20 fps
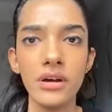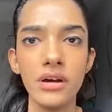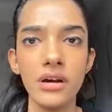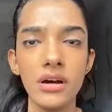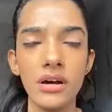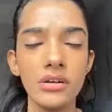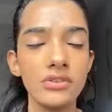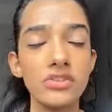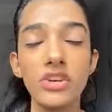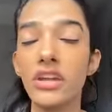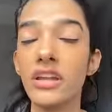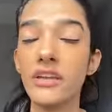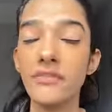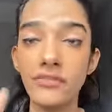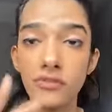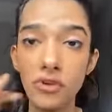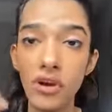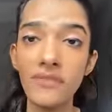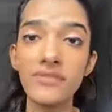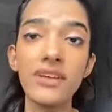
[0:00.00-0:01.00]

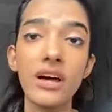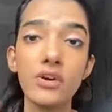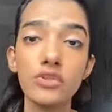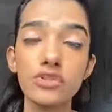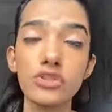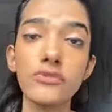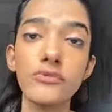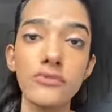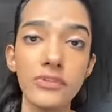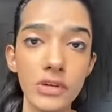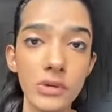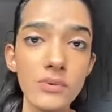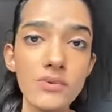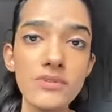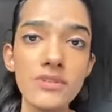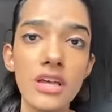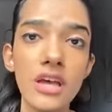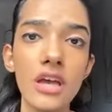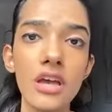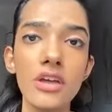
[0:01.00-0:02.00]
If you have 1,000
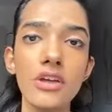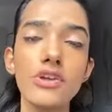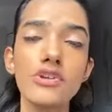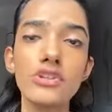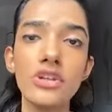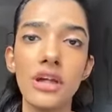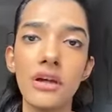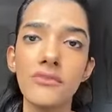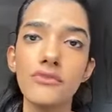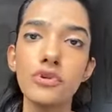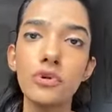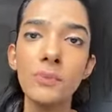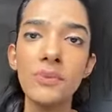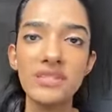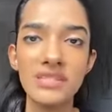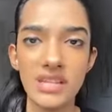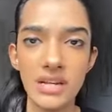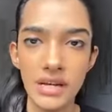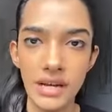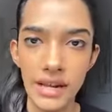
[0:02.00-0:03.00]
views, you should have
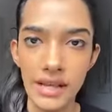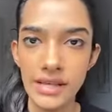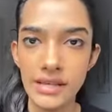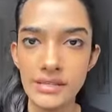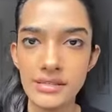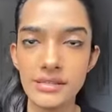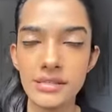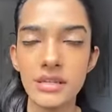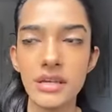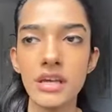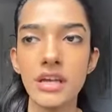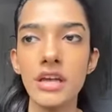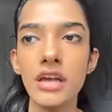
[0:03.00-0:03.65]
2% likes.